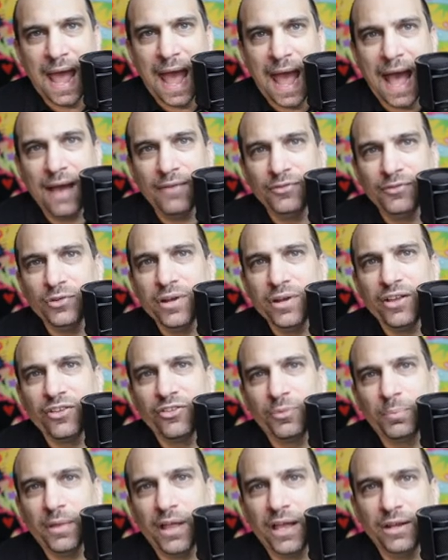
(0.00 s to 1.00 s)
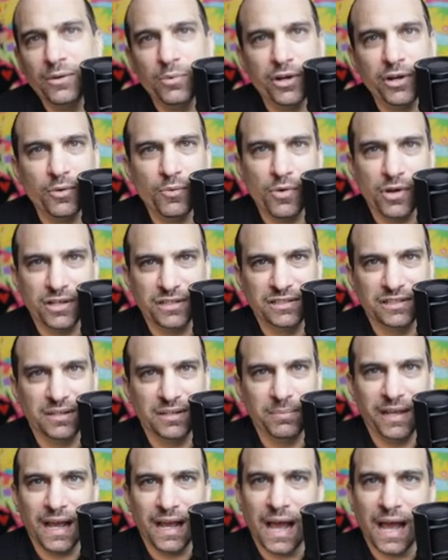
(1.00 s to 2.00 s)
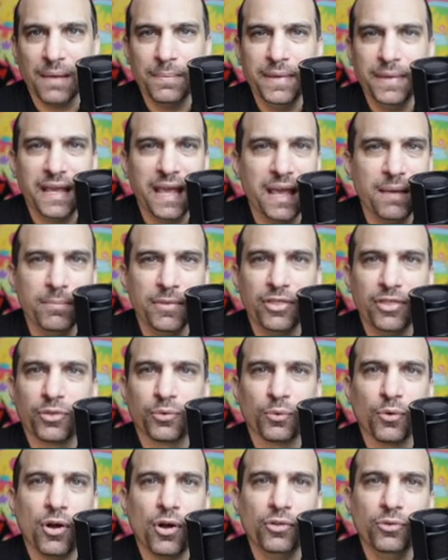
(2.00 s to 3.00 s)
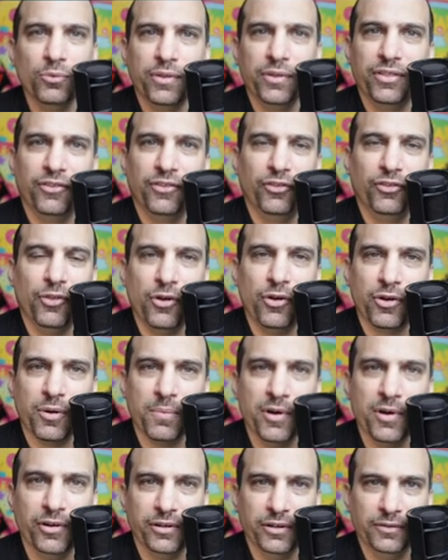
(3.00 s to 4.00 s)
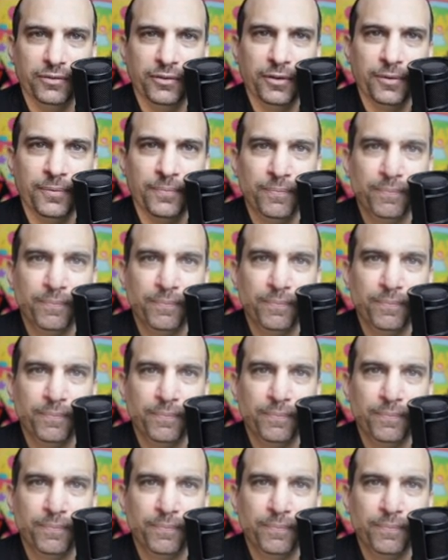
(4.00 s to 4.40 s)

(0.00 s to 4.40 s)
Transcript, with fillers: After he explained what it was to me, I became enthralled with this locomotive.